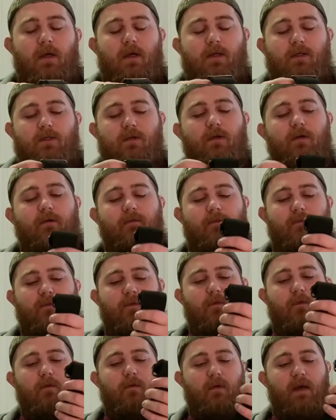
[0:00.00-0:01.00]
So if
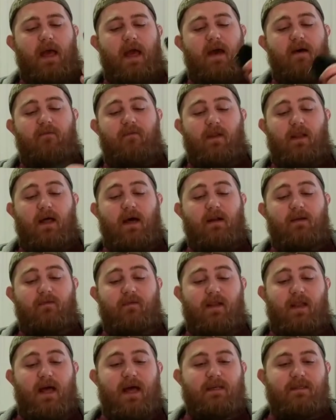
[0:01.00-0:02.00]
you have a lot
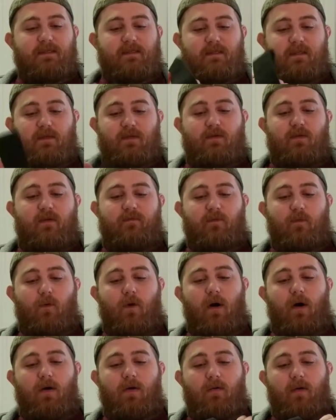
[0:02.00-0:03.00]
of classes that you have to
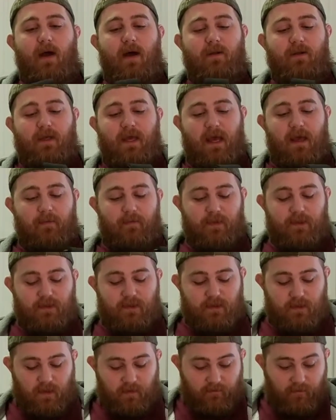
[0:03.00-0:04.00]
walk around
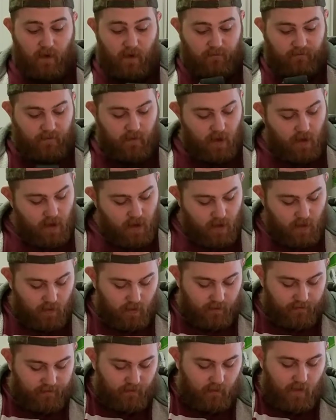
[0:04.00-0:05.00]
campus like very far,
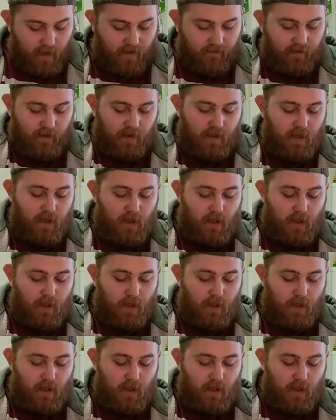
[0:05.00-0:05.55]
or if you have a